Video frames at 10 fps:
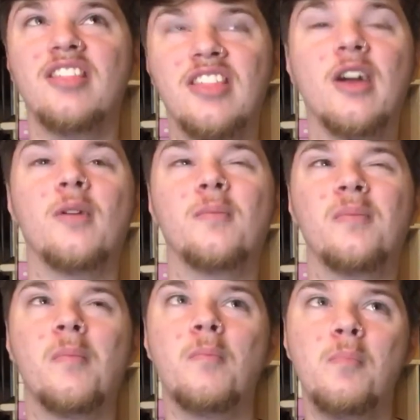their
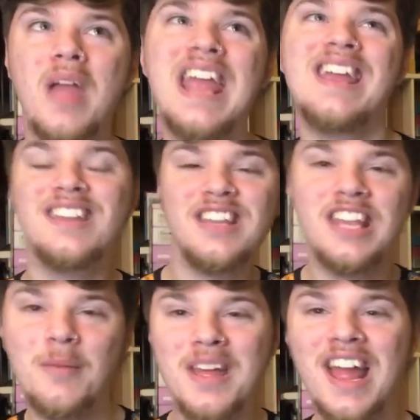main
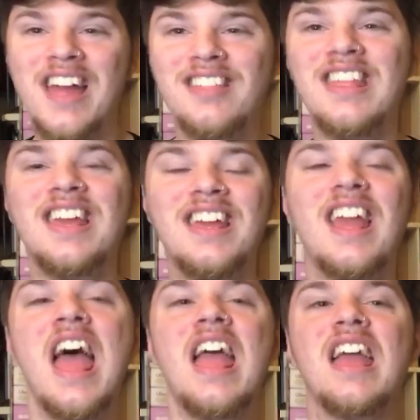gimmick, I think,
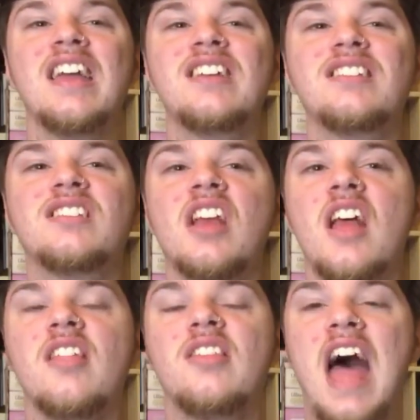is
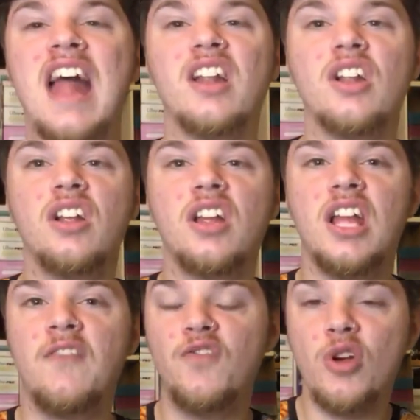that
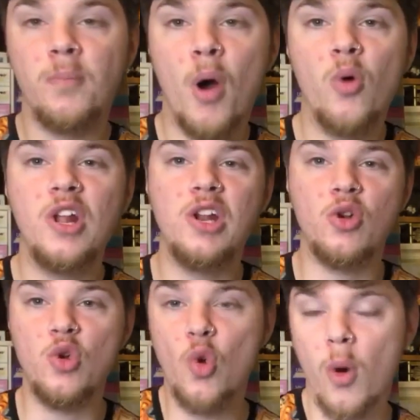if your
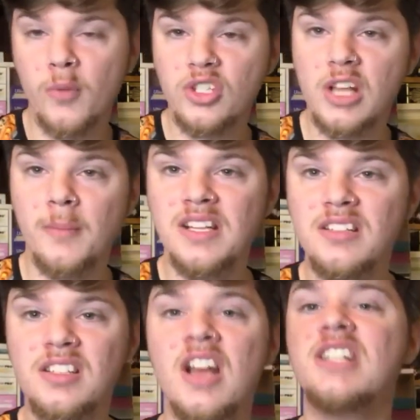opponent normal
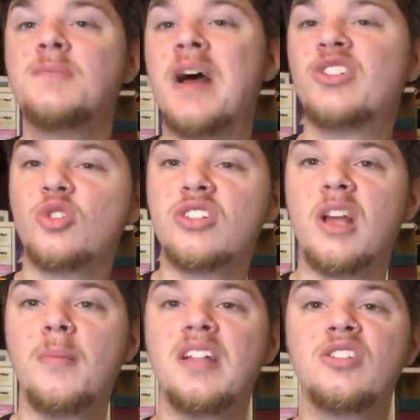summons, special
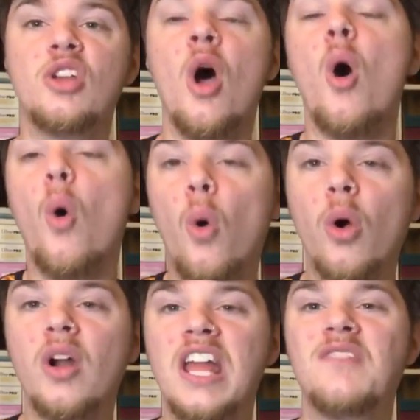summons,
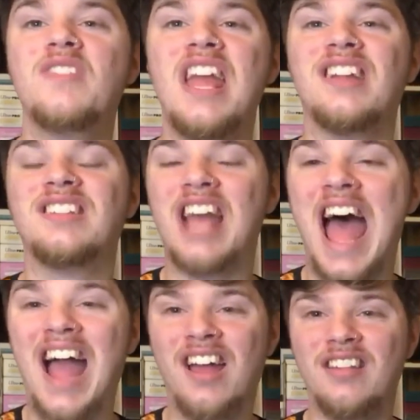or if they
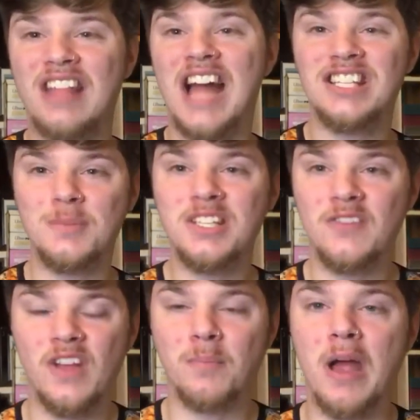attack that
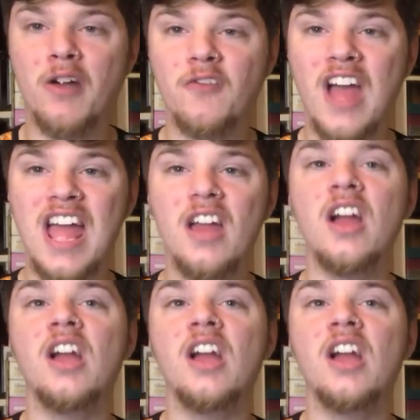specific Marfae,